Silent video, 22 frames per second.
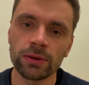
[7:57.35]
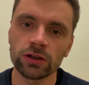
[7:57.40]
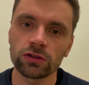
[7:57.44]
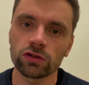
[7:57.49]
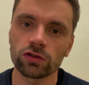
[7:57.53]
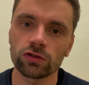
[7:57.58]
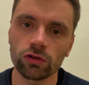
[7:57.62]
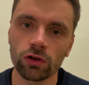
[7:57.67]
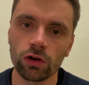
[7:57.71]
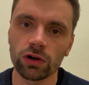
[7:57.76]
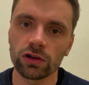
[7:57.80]
as
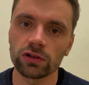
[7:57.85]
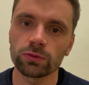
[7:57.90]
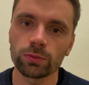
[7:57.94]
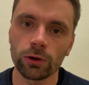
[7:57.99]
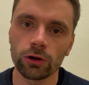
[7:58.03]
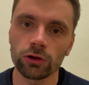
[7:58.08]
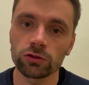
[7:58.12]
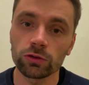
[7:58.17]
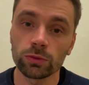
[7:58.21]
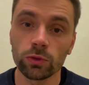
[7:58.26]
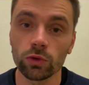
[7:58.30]
strong as
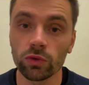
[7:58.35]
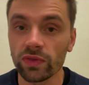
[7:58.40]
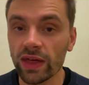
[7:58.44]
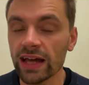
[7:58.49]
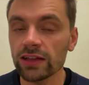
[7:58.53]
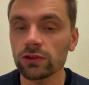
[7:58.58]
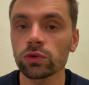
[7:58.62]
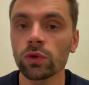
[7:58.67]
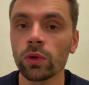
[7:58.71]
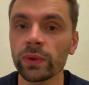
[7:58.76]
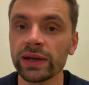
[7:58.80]
possible.
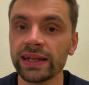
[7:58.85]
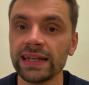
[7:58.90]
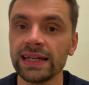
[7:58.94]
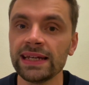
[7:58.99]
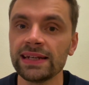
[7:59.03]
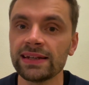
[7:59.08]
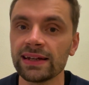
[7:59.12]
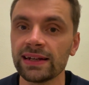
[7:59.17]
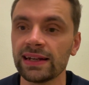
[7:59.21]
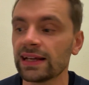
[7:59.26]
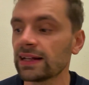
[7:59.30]
That's what we
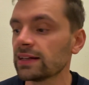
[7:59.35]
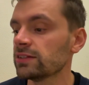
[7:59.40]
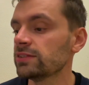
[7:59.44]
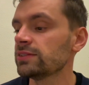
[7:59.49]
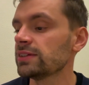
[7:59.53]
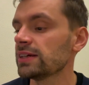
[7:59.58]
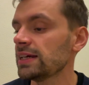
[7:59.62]
need in England.